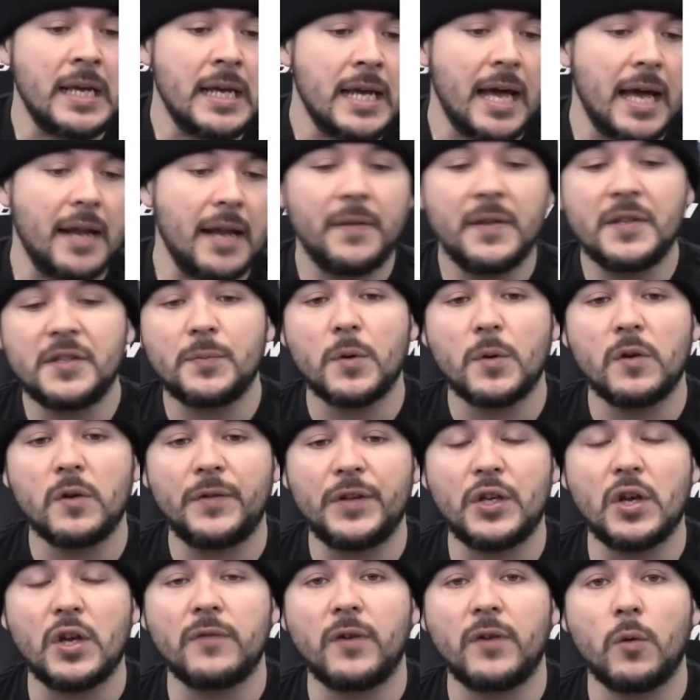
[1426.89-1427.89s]
And in this
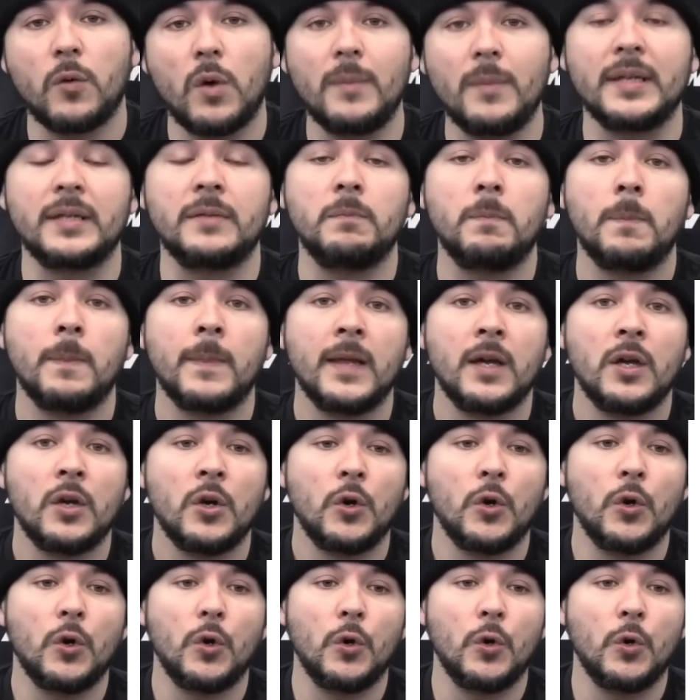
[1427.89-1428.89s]
movie, you have a woman
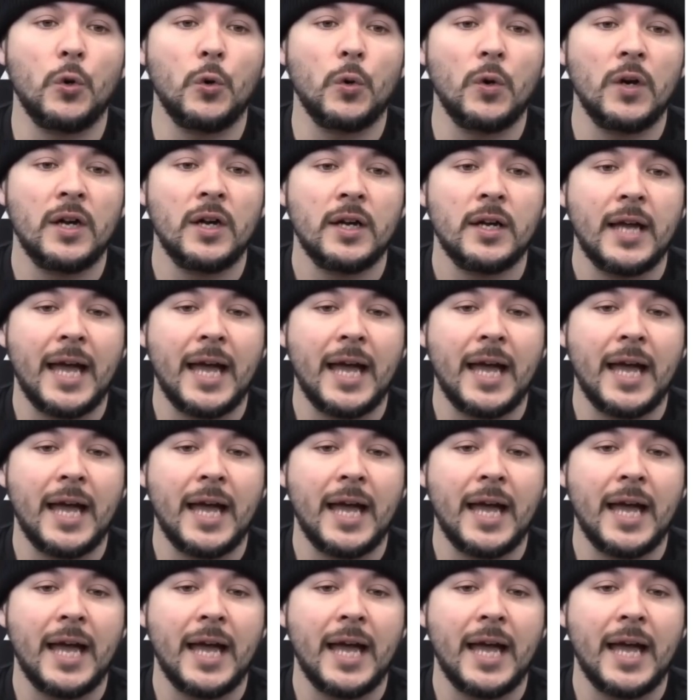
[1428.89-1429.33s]
who,